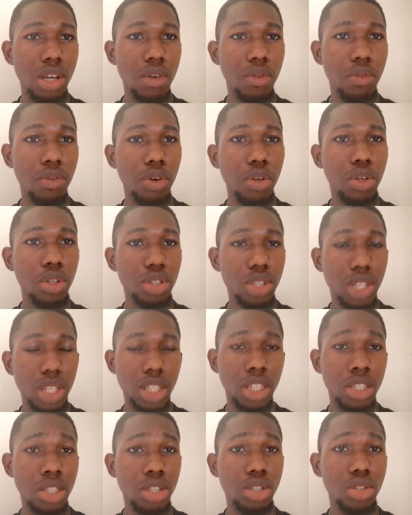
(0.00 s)
for your
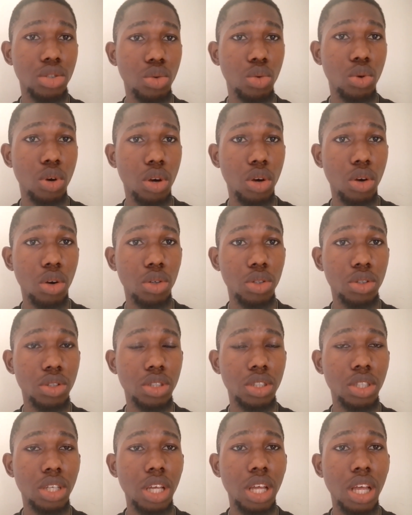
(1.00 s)
strategy to work on.
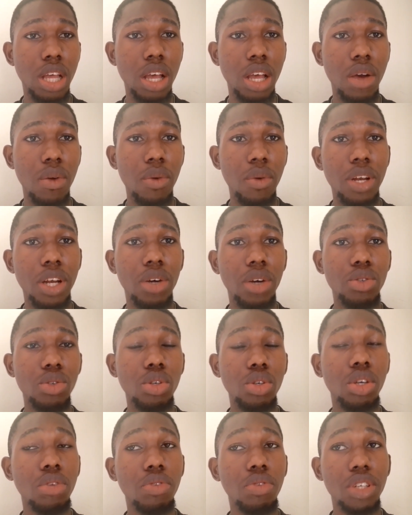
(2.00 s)
When I was
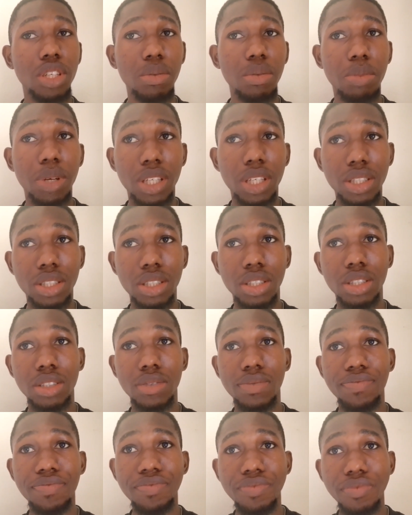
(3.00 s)
looking for the best